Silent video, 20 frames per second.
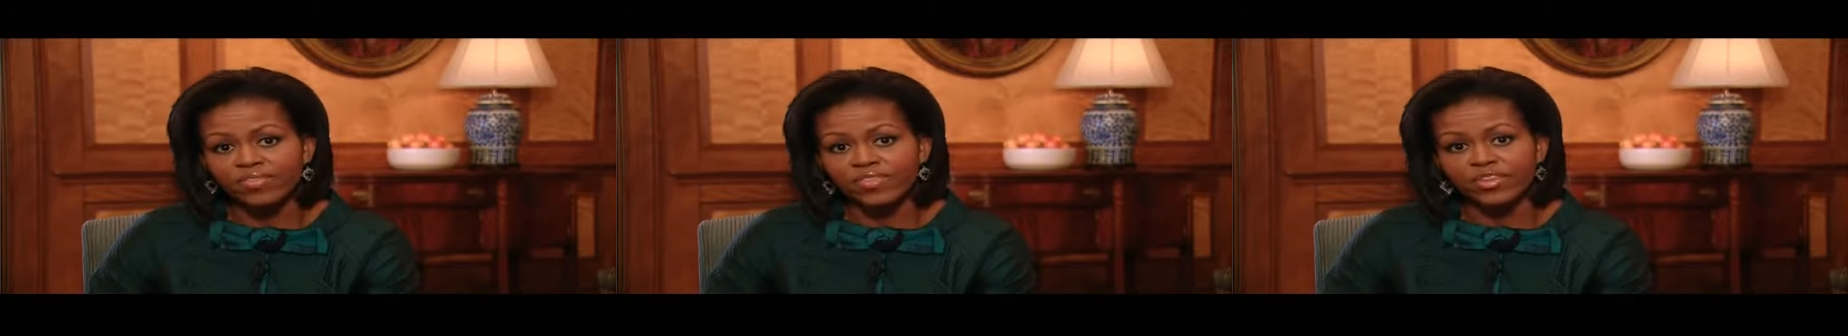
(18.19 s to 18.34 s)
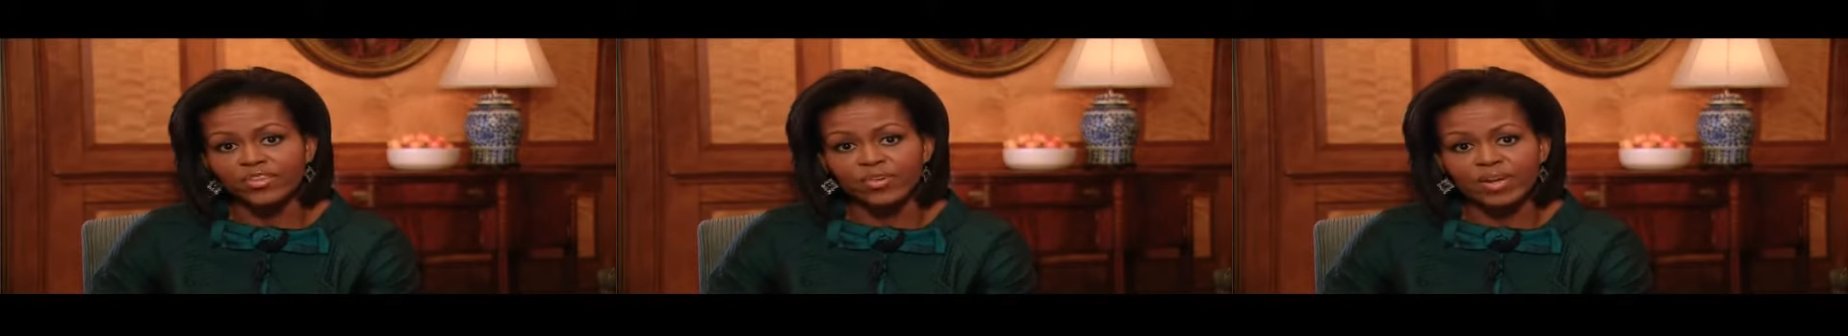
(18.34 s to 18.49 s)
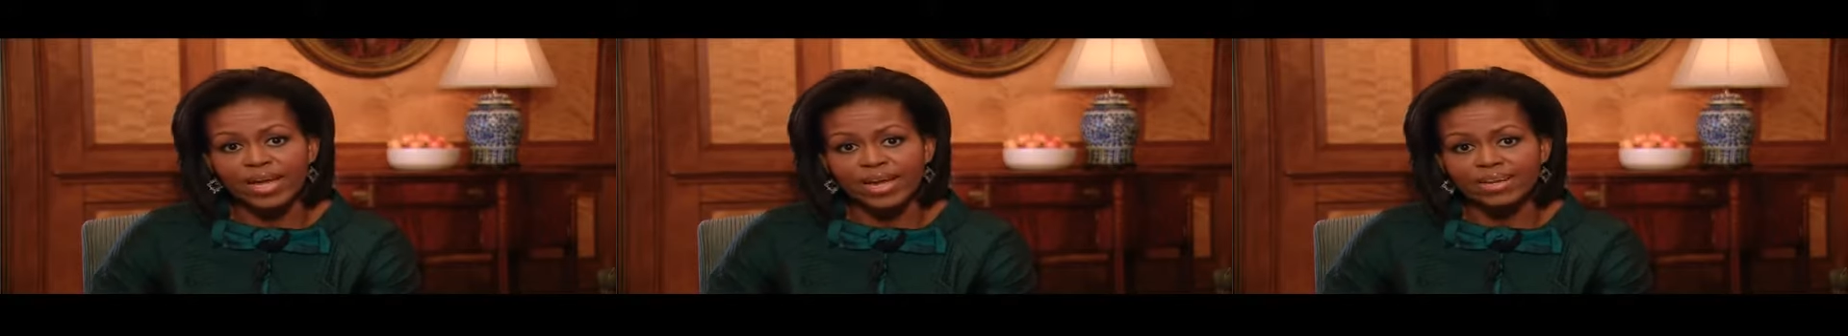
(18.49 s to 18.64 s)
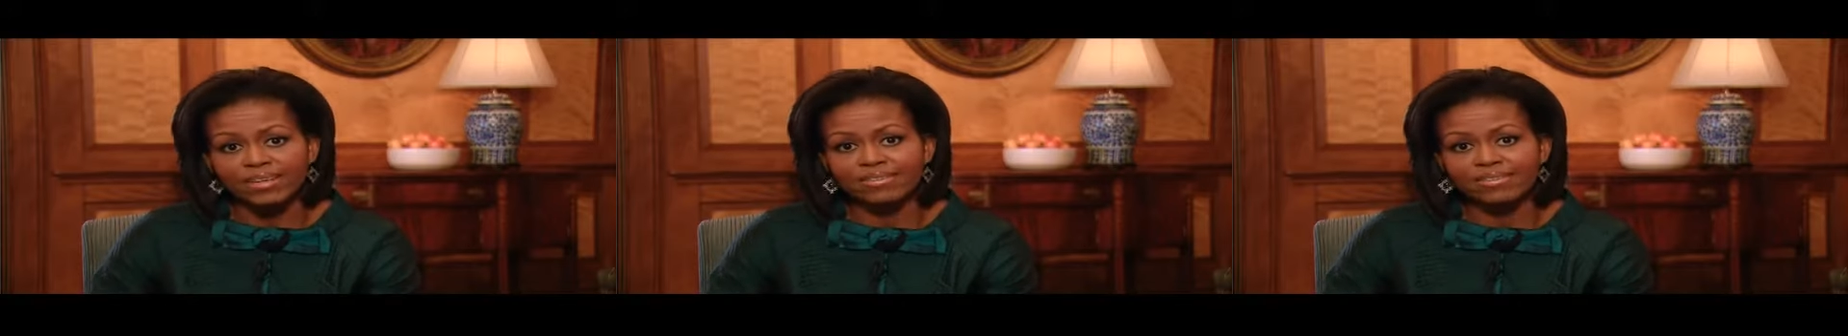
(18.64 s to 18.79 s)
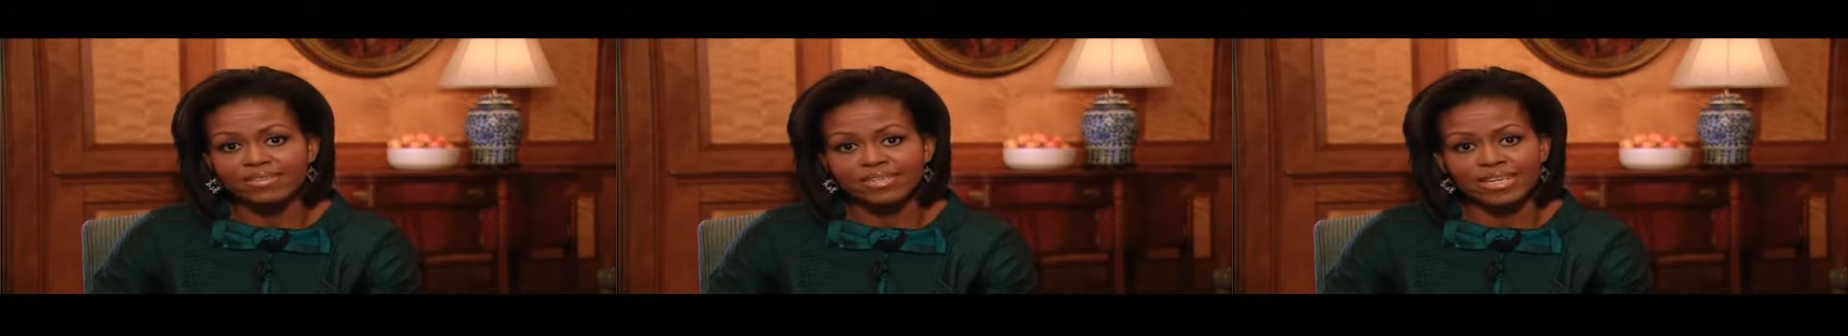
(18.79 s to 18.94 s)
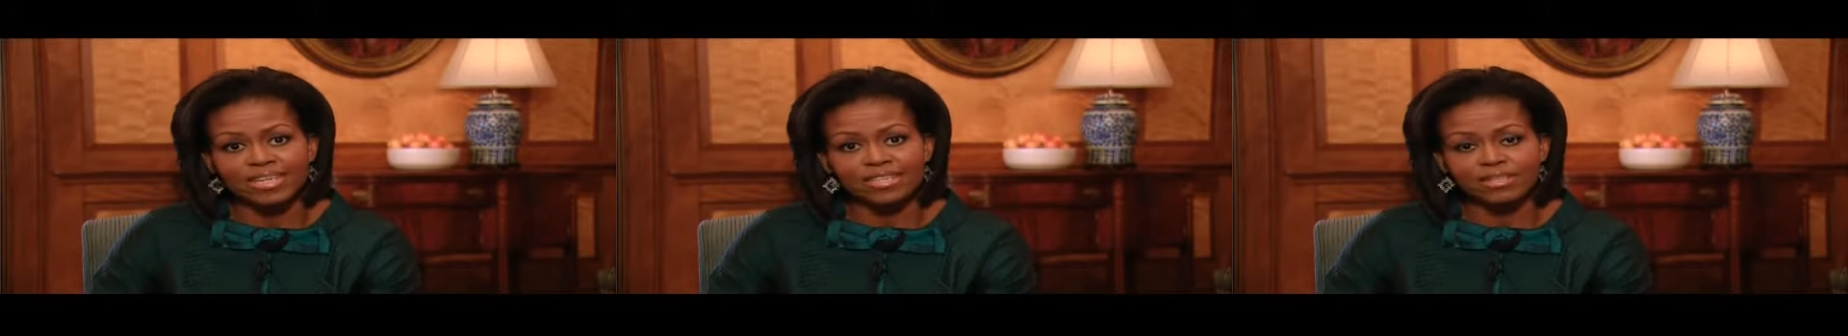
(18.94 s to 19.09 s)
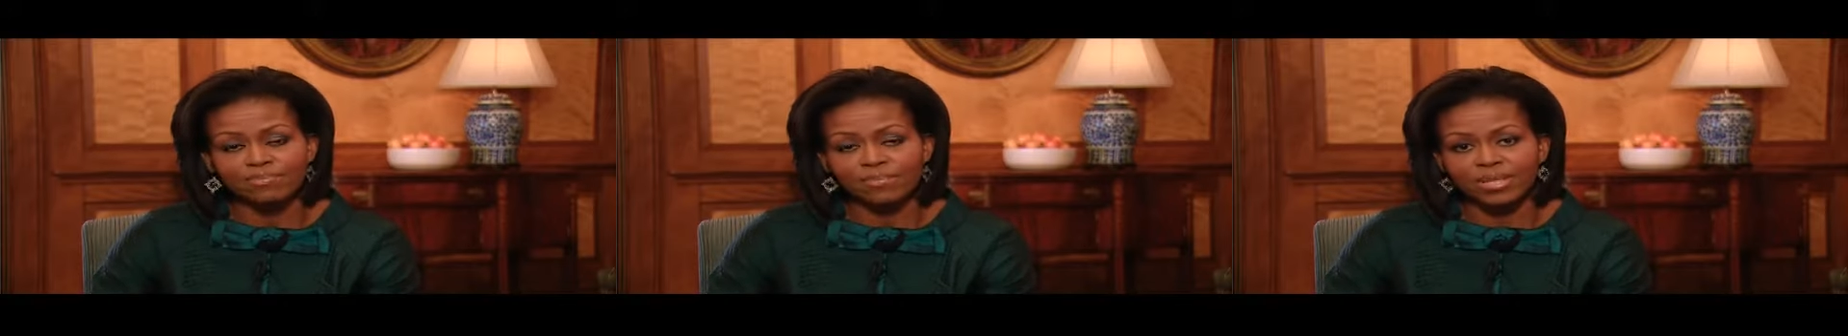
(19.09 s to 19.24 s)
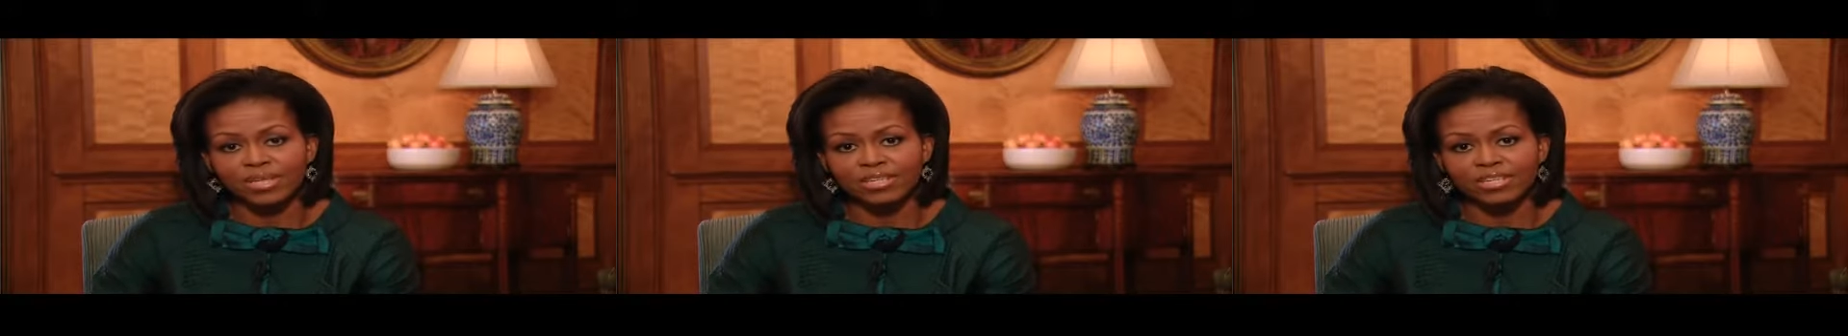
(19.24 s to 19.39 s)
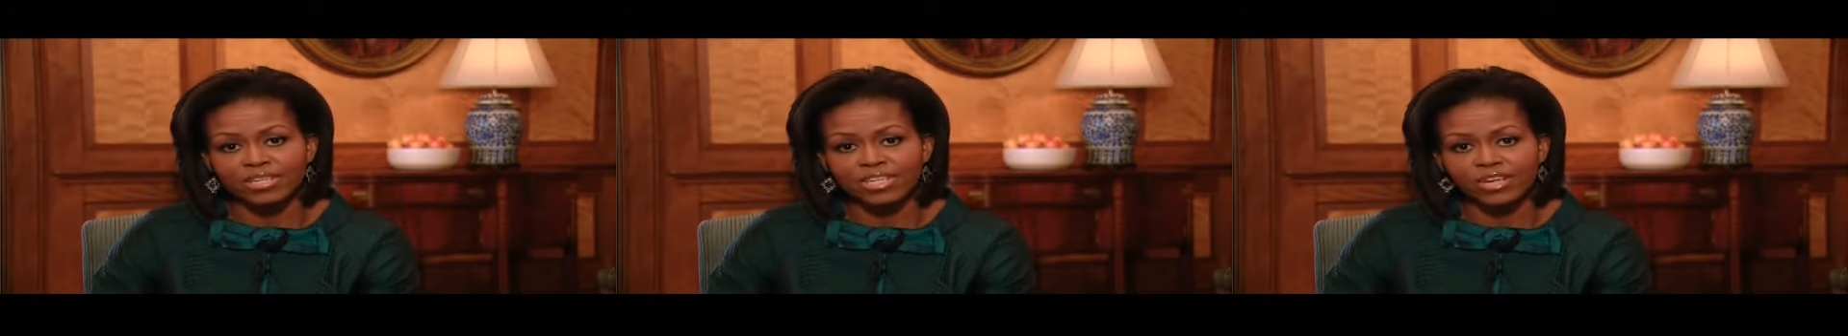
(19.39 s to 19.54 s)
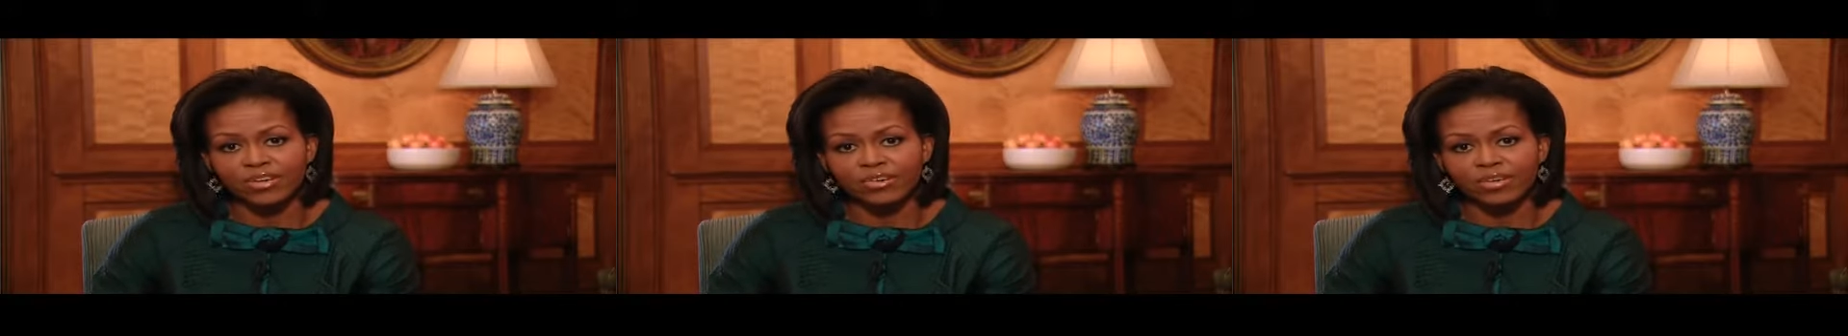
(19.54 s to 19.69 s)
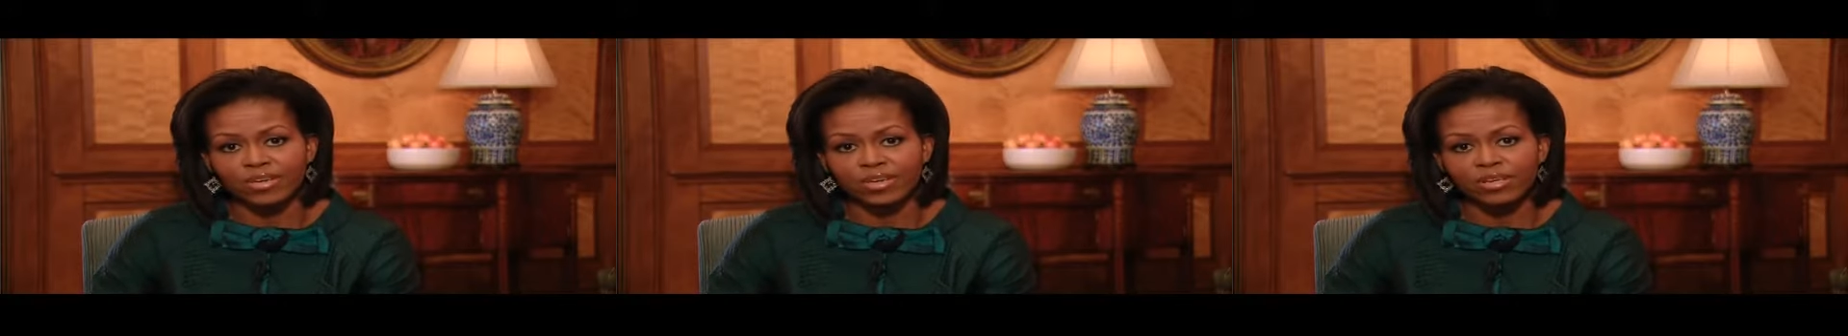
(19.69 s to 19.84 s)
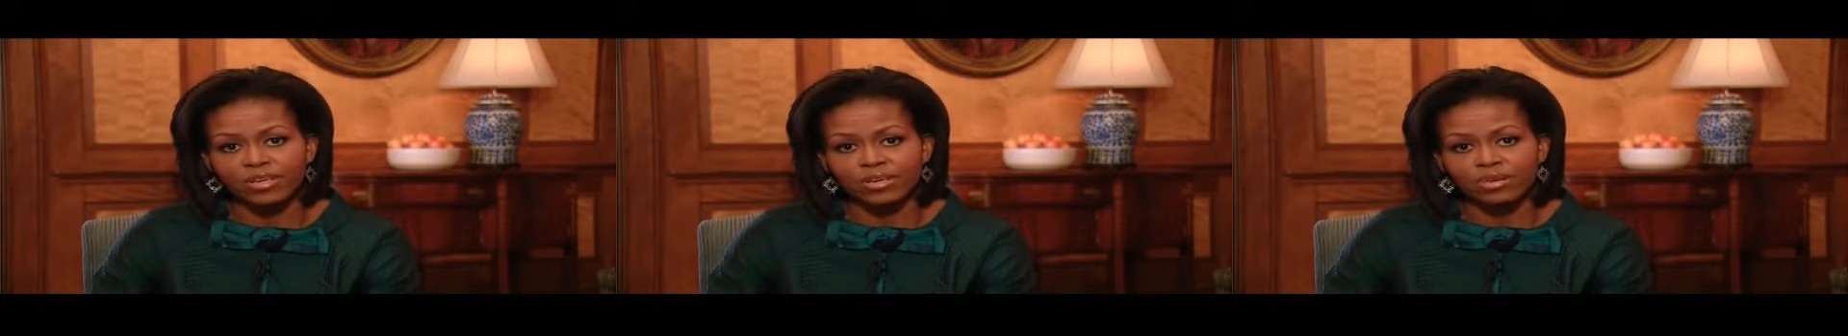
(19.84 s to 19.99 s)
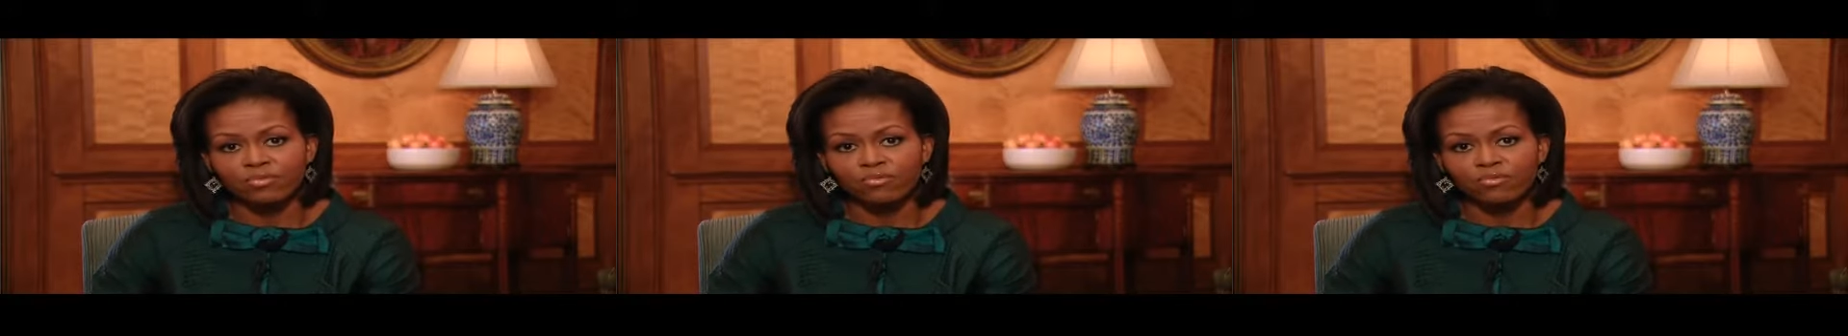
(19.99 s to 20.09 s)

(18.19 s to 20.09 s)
the United States military